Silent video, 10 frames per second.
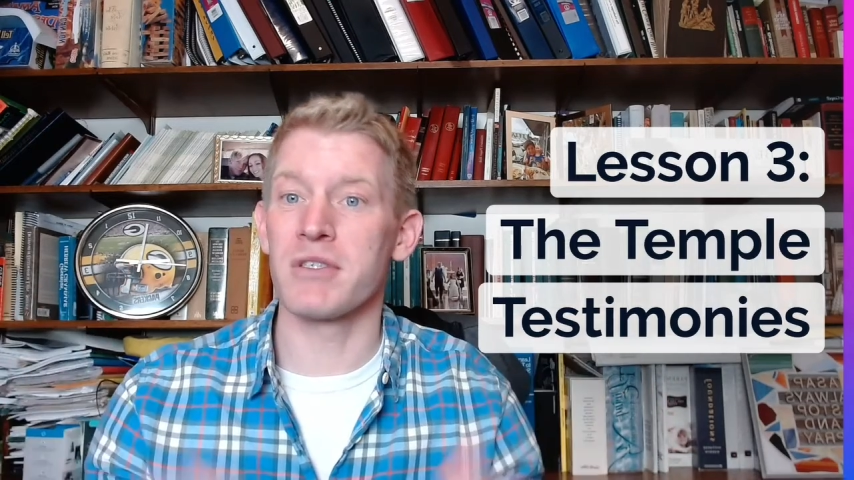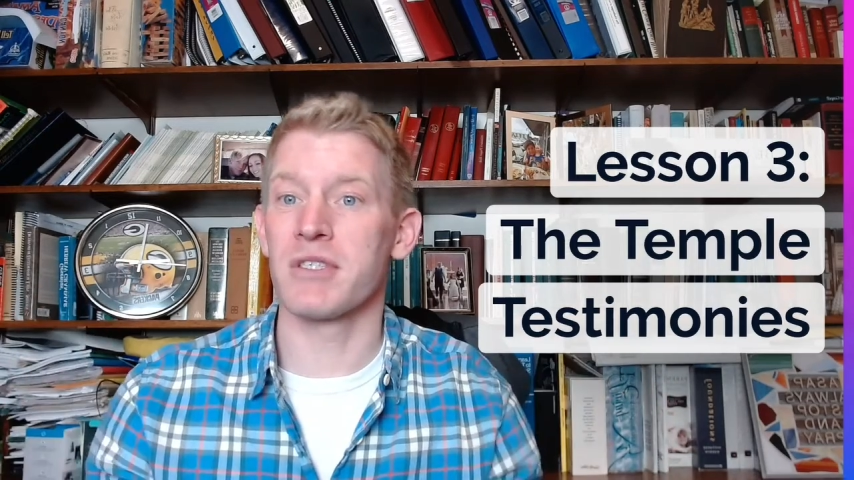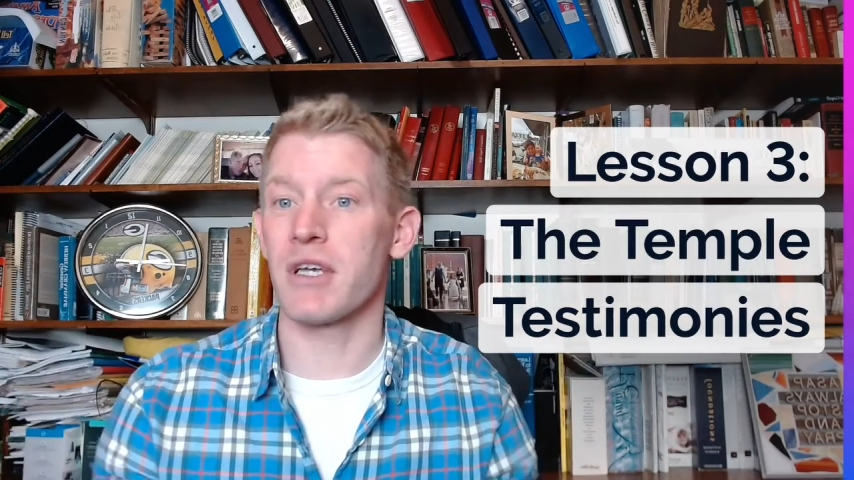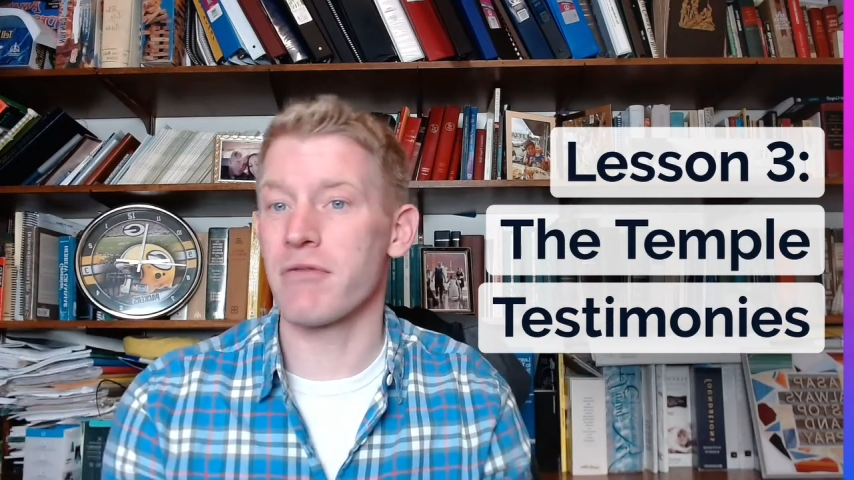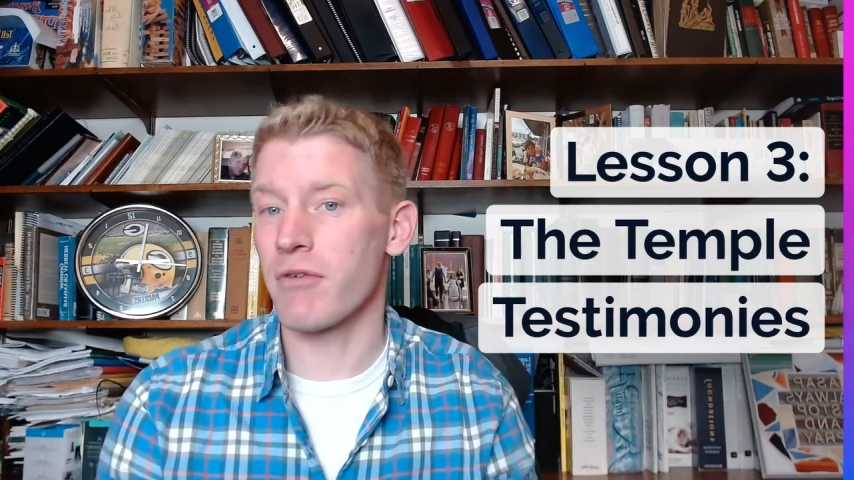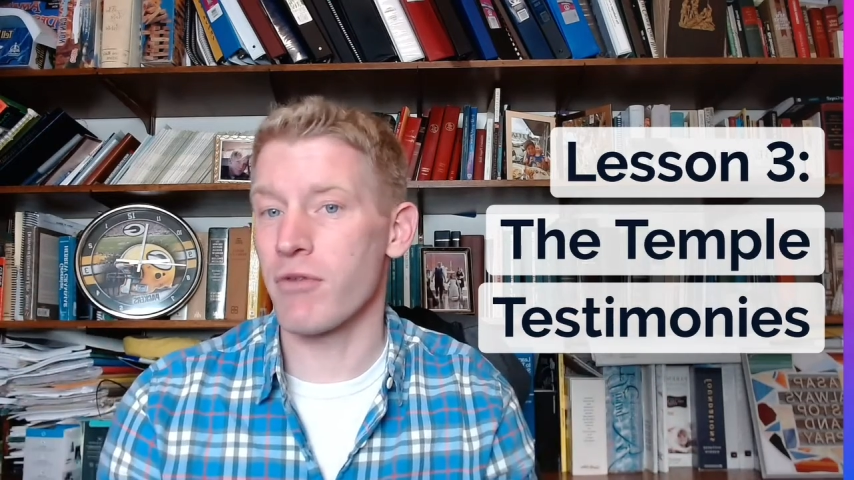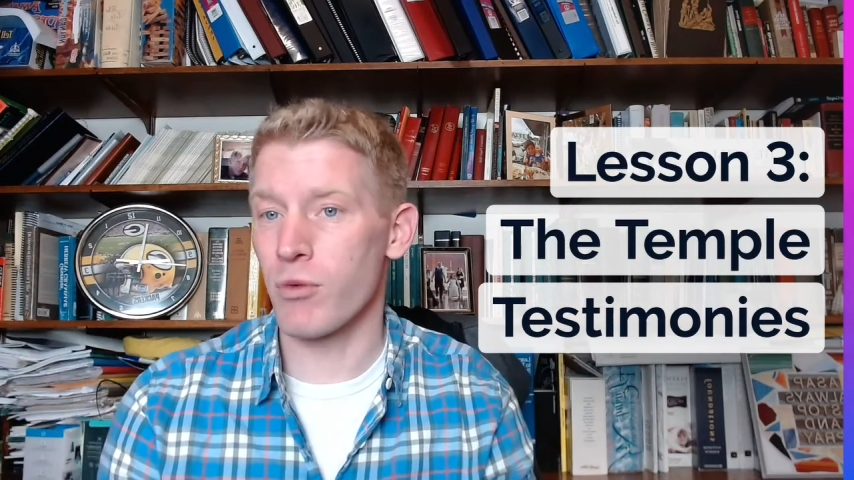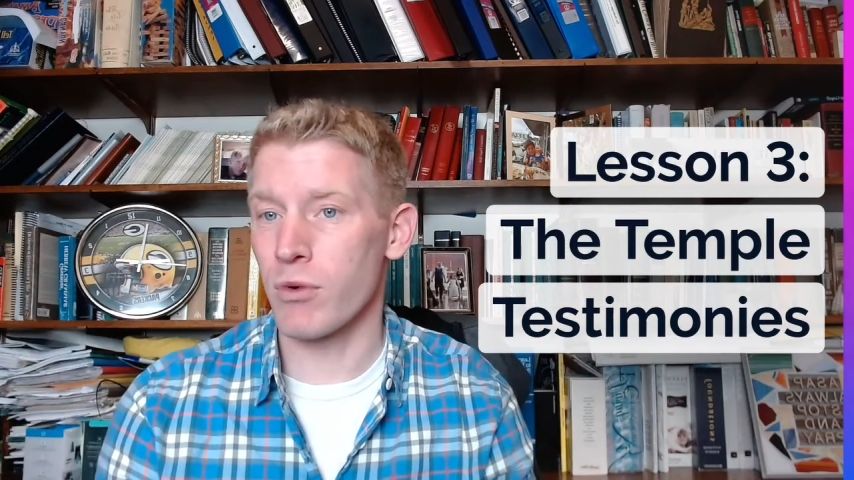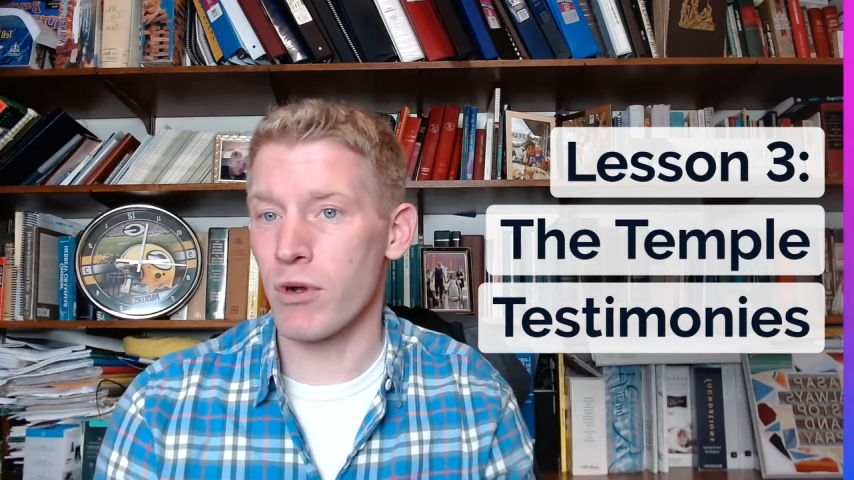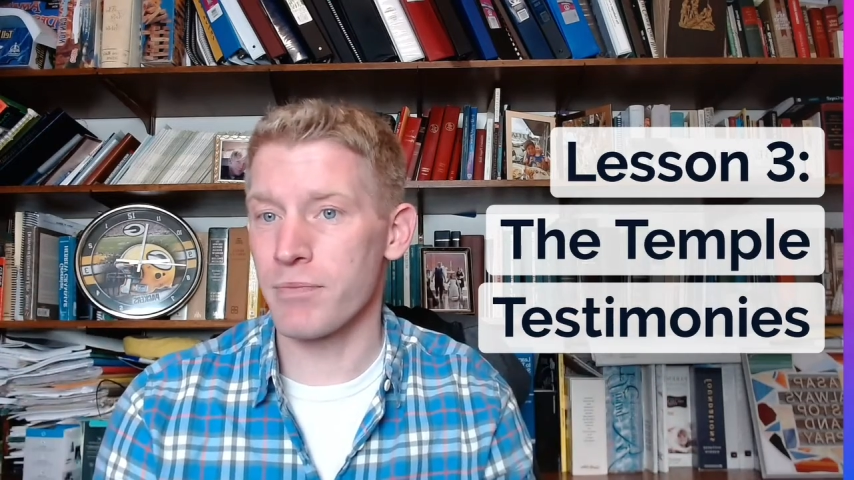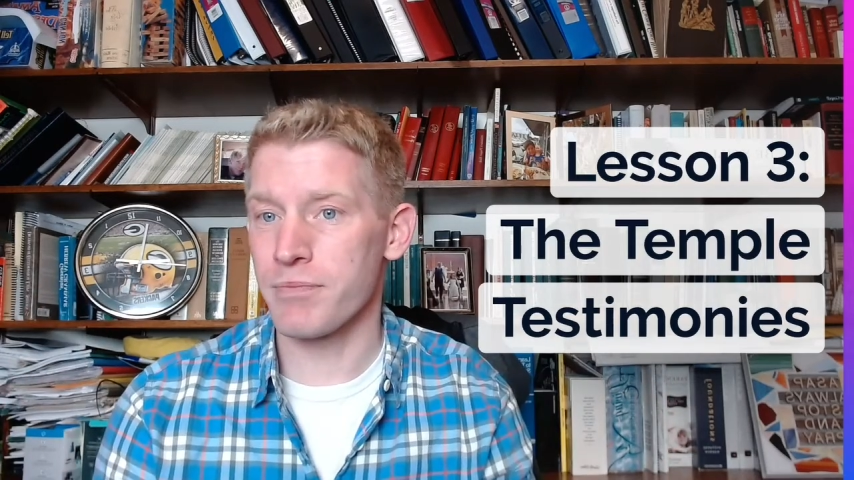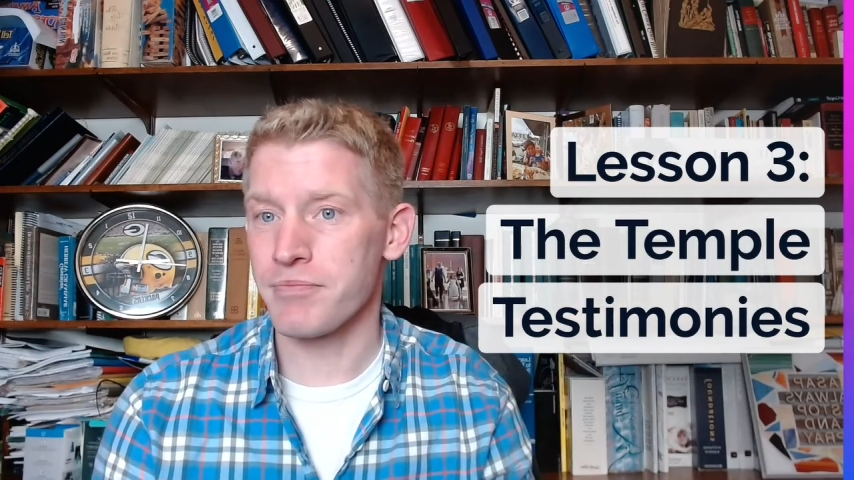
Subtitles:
the Savior of the world.